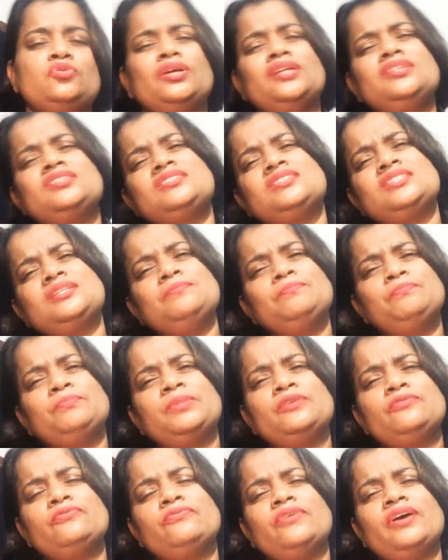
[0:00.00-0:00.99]
You can
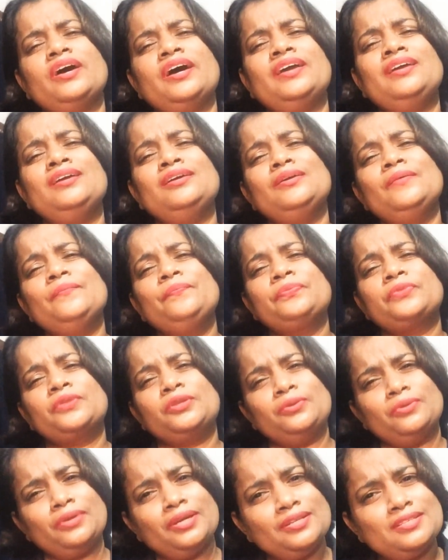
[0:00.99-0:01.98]
simplify,
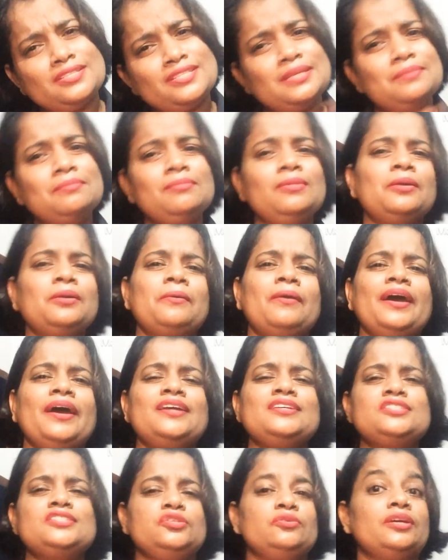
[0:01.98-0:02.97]
you can
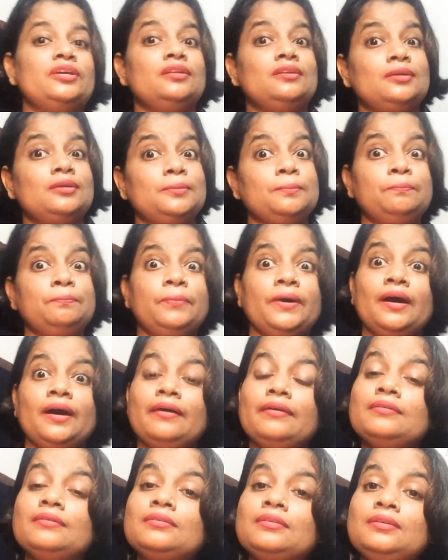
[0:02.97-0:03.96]
summarize, you can
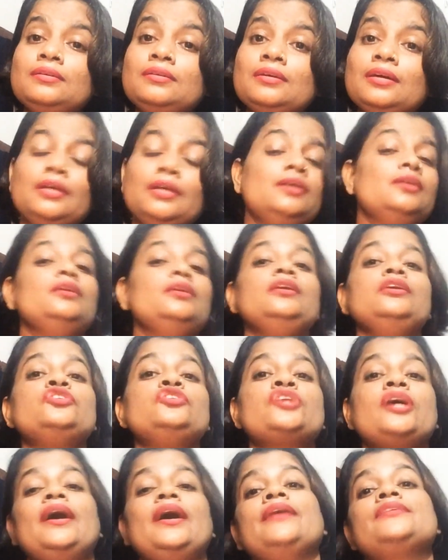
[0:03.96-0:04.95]
compare
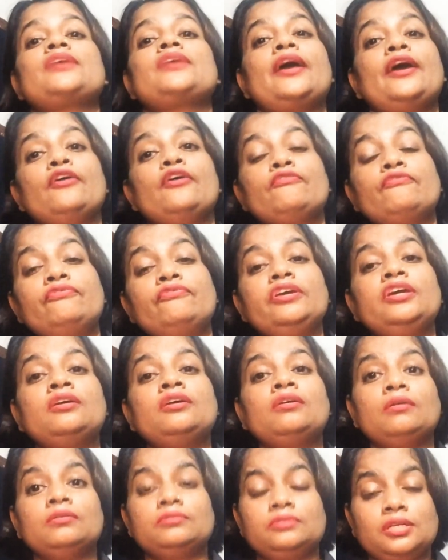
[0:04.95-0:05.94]
each and every
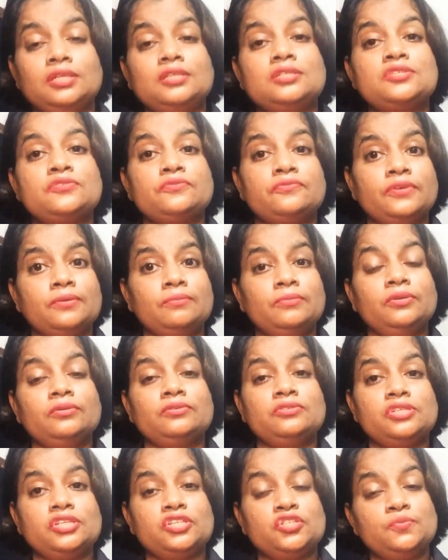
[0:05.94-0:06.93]
context from
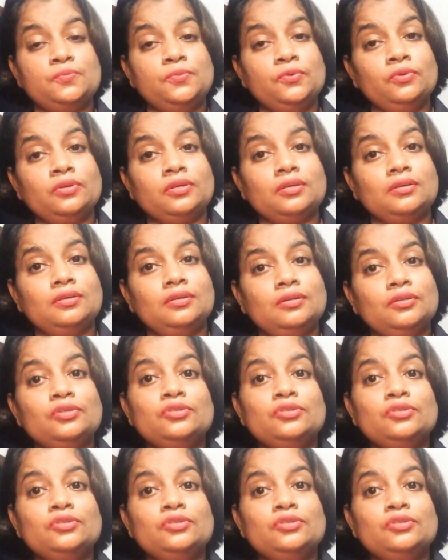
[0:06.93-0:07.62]
your textbook